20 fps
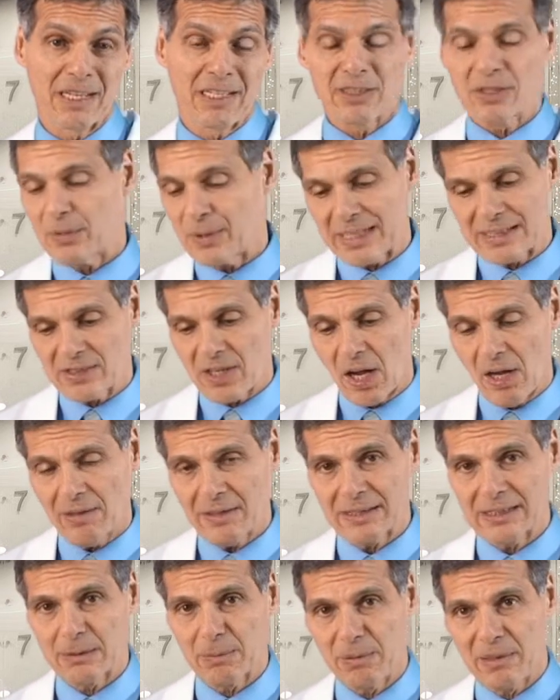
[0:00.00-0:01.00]
So it's
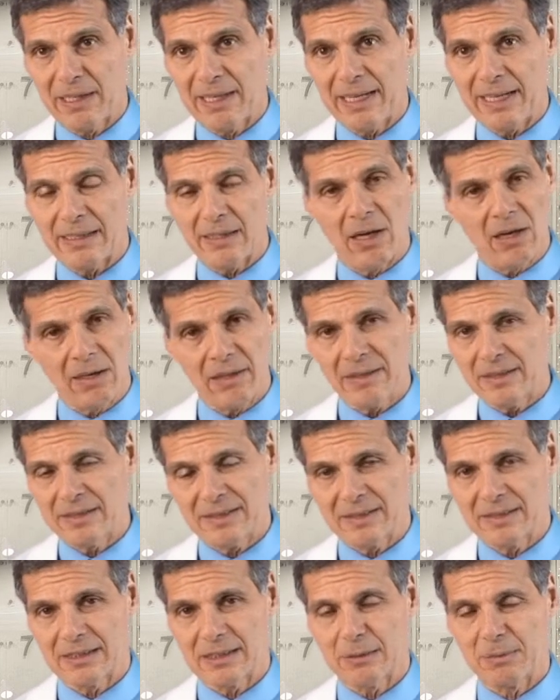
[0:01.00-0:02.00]
all explained. All
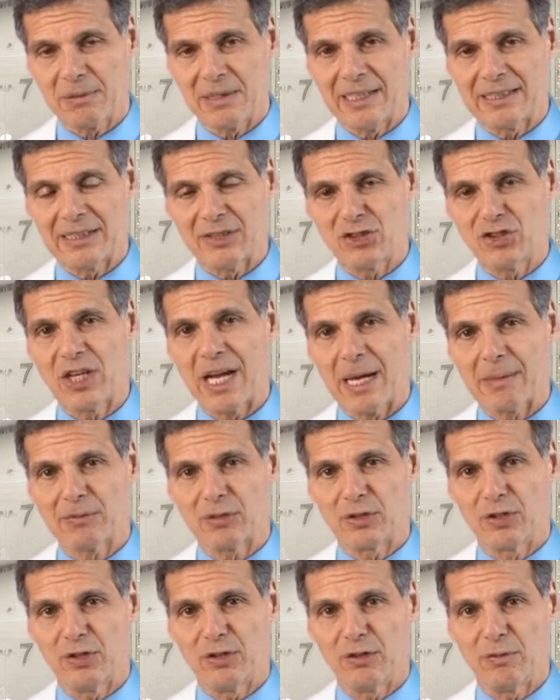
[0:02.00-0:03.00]
this is explained in
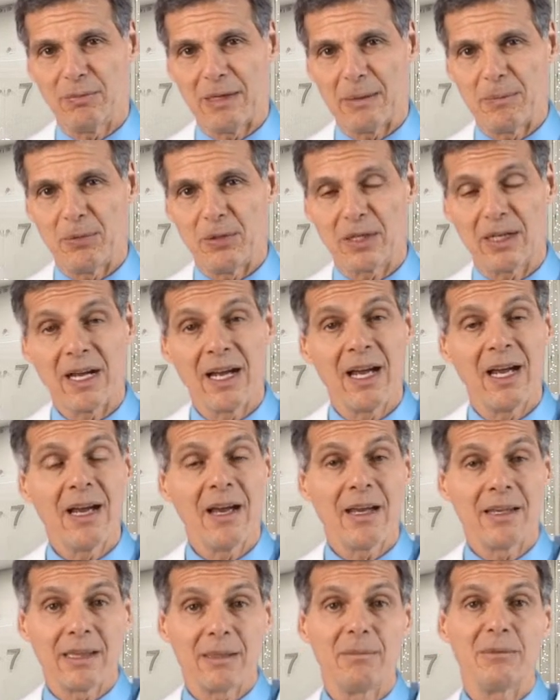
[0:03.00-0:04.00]
Chapter 2 of my book,
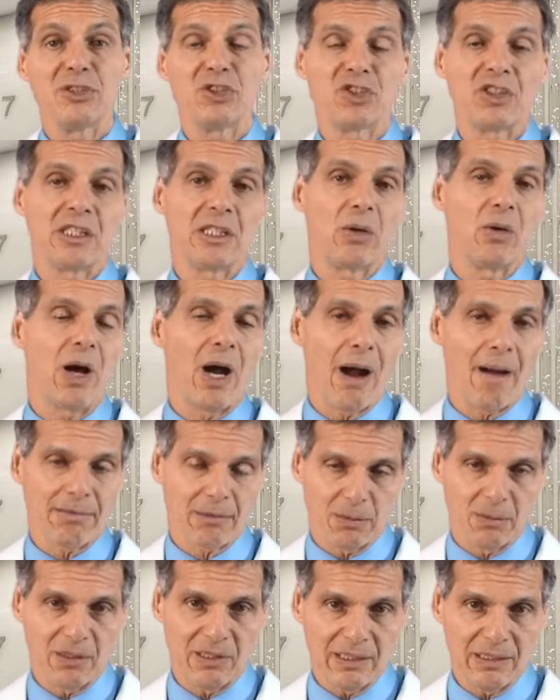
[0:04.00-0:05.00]
The Machino
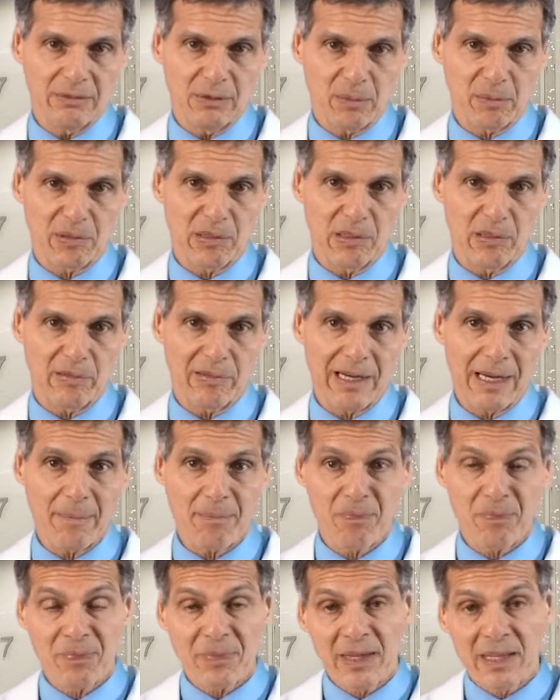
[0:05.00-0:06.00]
Optimal Living Program.
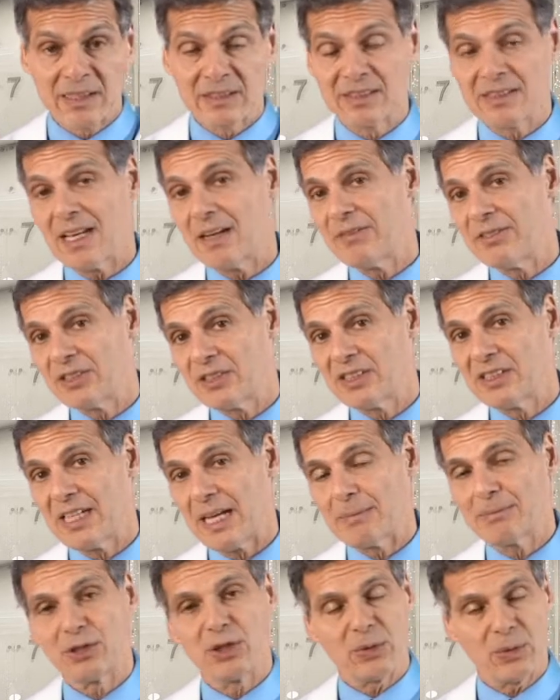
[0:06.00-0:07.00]
7
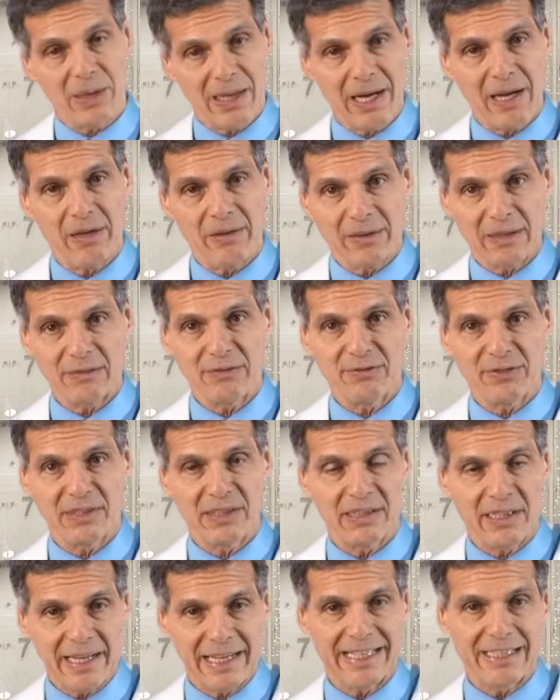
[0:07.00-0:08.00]
steps to a healthy,
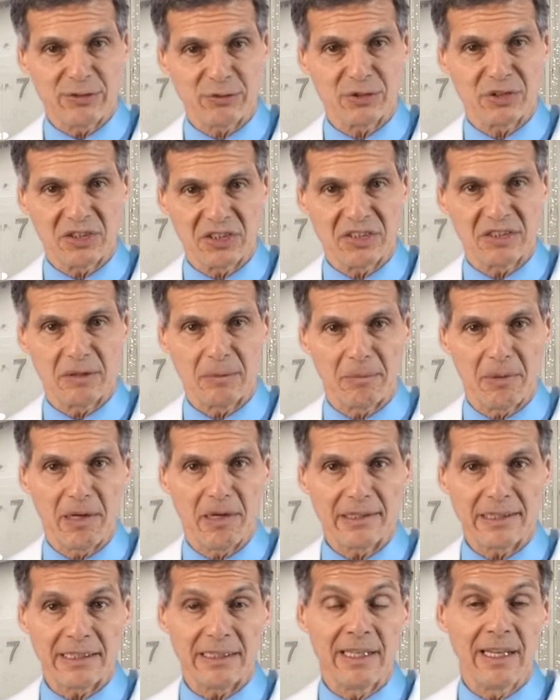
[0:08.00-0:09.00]
fit, age-resistant
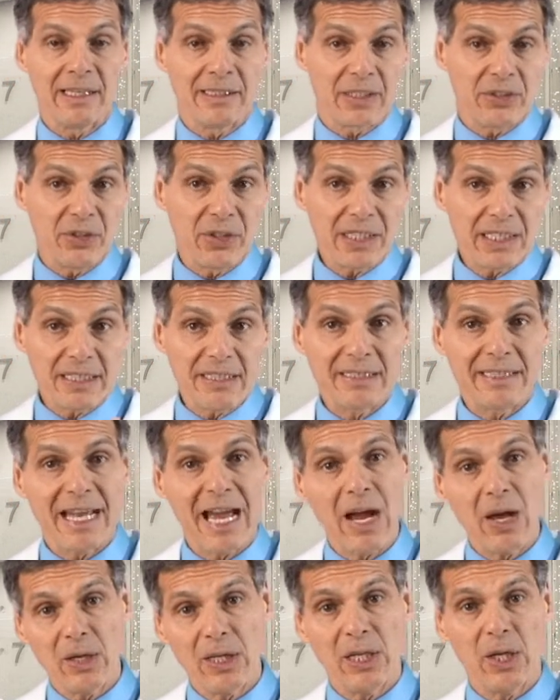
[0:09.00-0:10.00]
body. Now you can
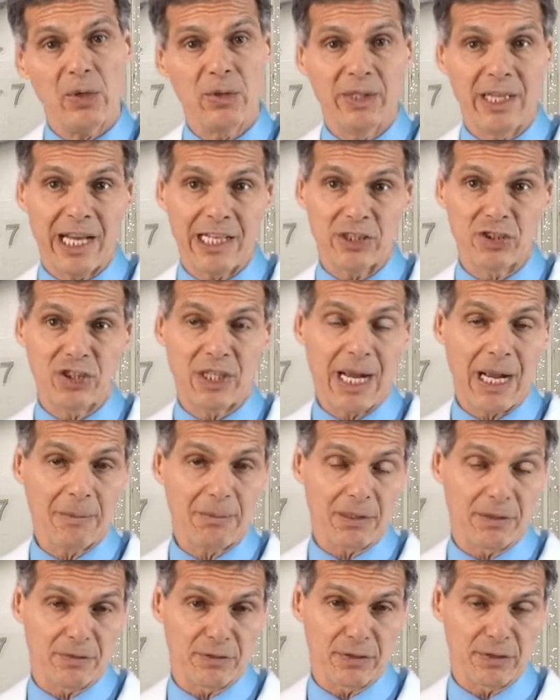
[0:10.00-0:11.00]
download that
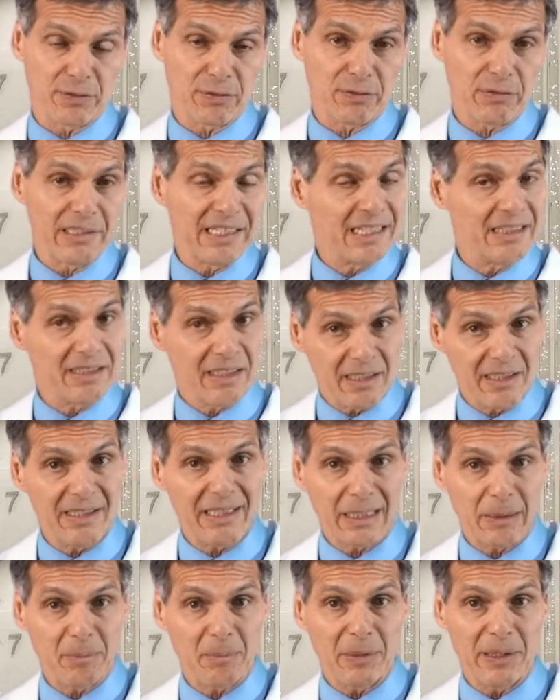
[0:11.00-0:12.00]
chapter for free at the
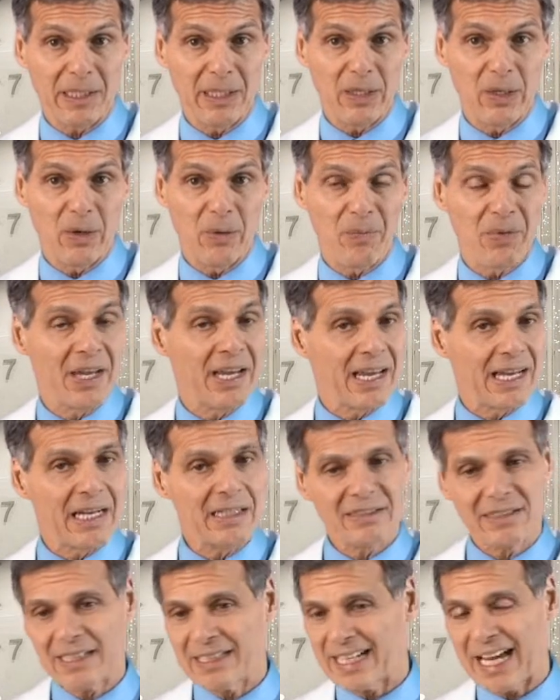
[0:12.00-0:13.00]
link below. And
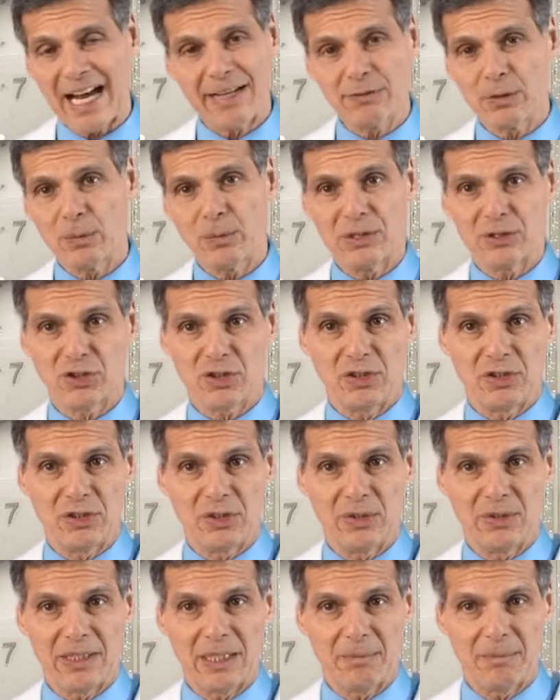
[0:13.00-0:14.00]
I'll tell you, everyone should
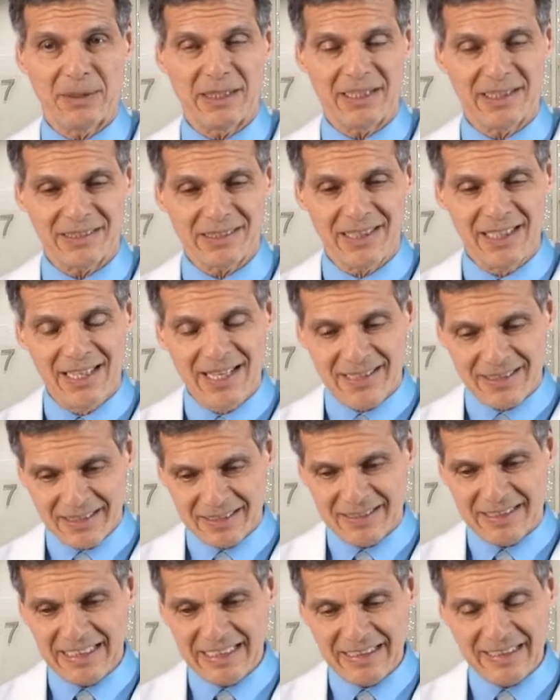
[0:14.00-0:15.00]
do that because the
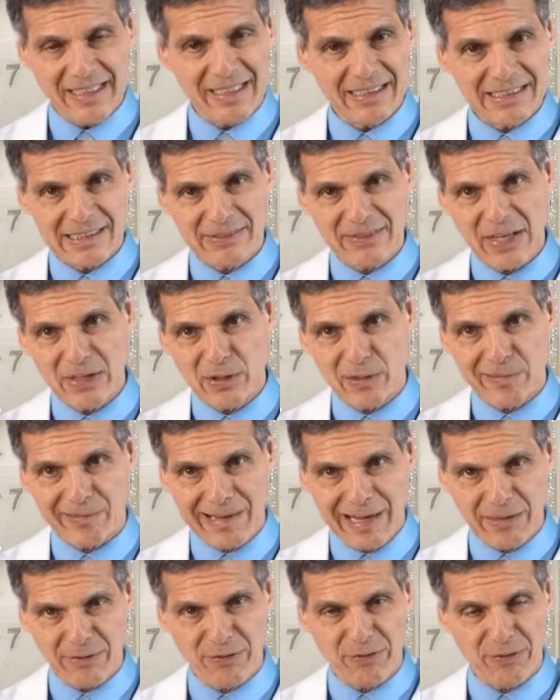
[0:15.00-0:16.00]
details of how
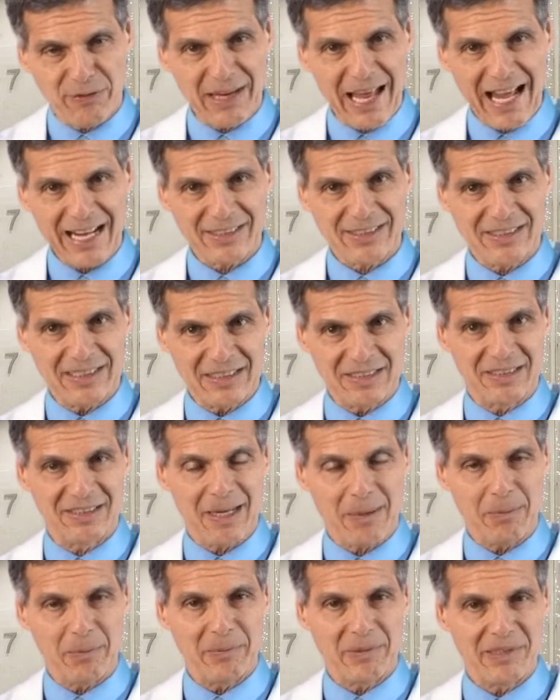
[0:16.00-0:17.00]
ground flaxseed
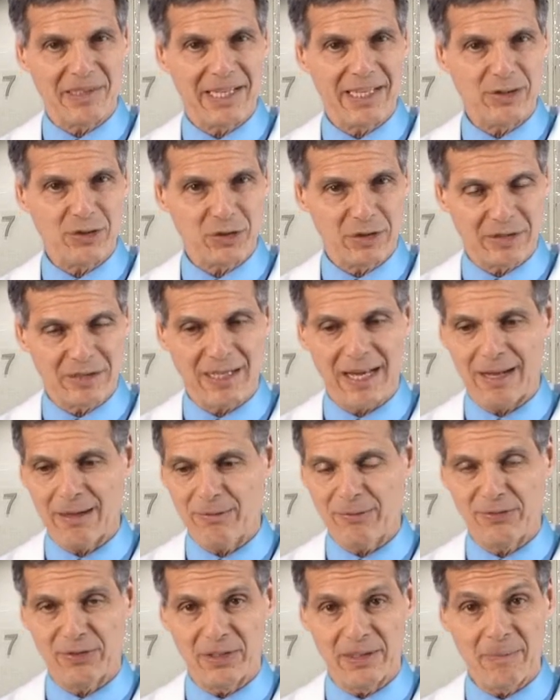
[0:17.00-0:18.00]
supplementation is
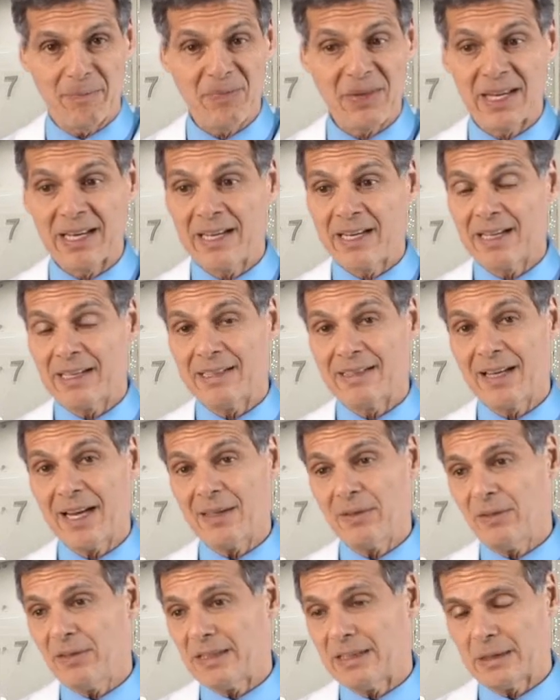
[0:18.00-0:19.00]
helpful,
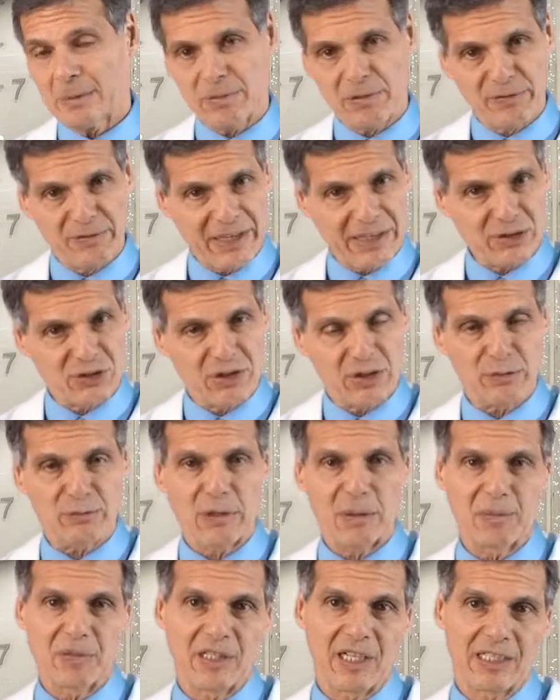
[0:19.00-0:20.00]
not only in the prevention of
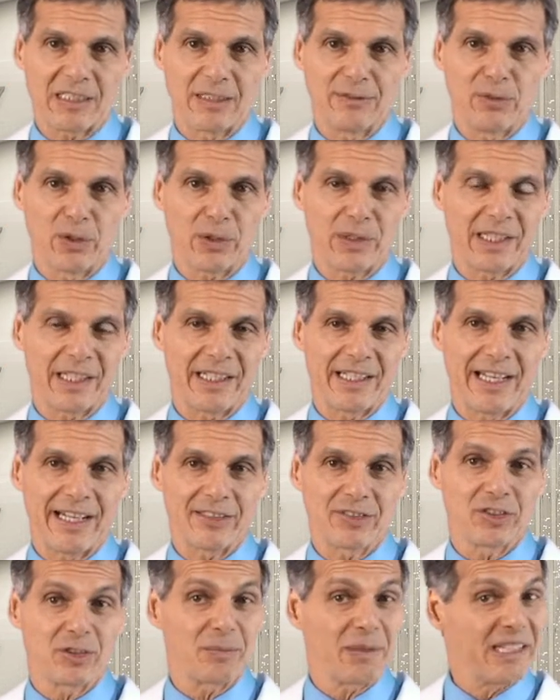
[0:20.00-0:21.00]
reproductive organ
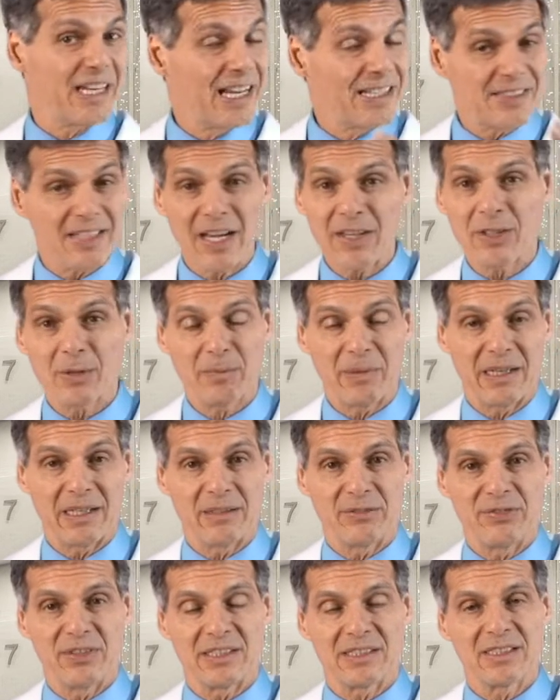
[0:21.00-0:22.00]
cancers, but it has other
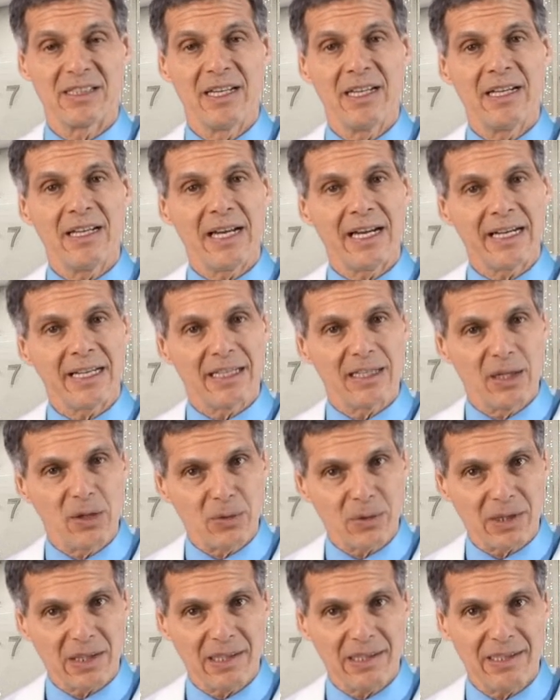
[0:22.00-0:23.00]
benefits. It can
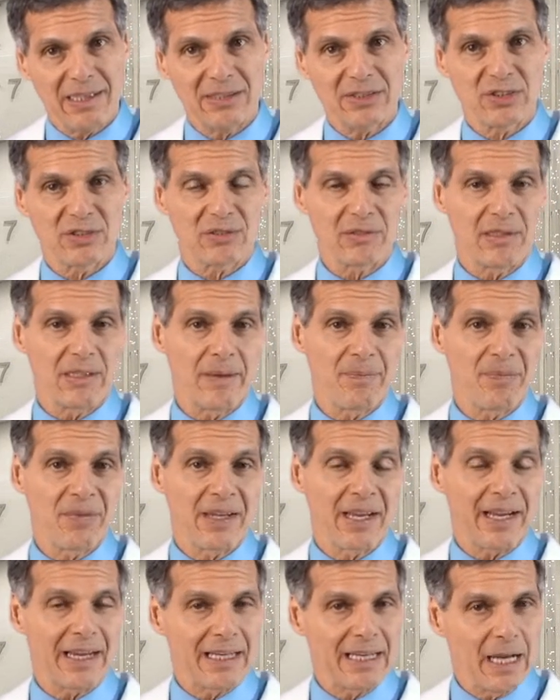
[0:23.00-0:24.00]
lower cholesterol.
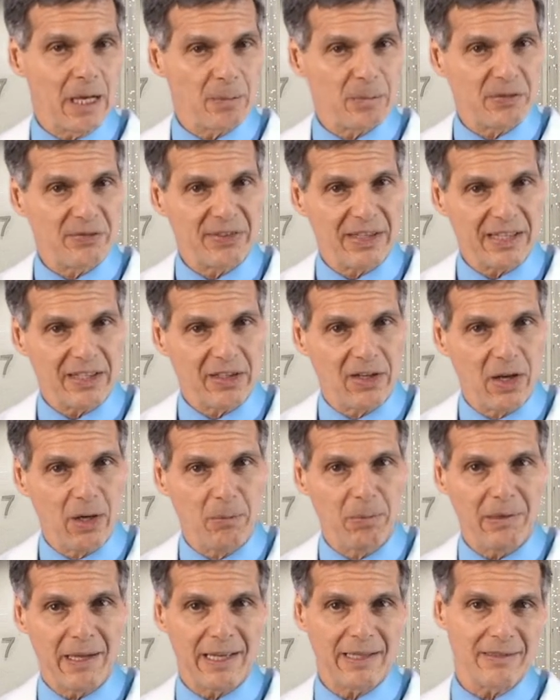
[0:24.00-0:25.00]
It can help prevent
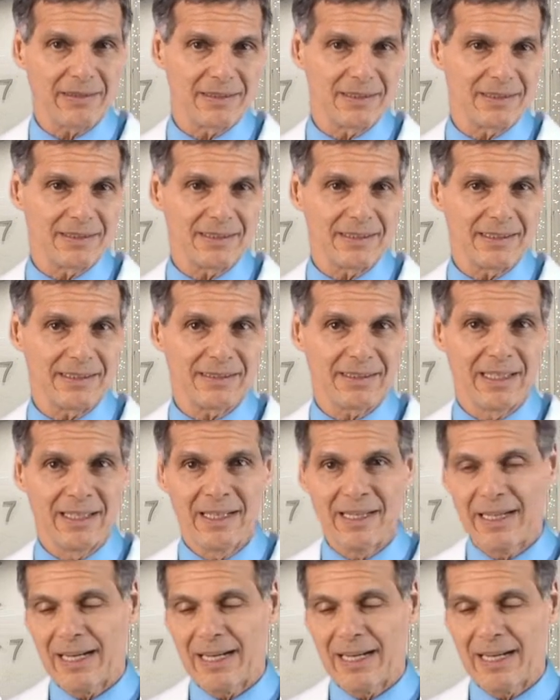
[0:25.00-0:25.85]
gallbladder disease.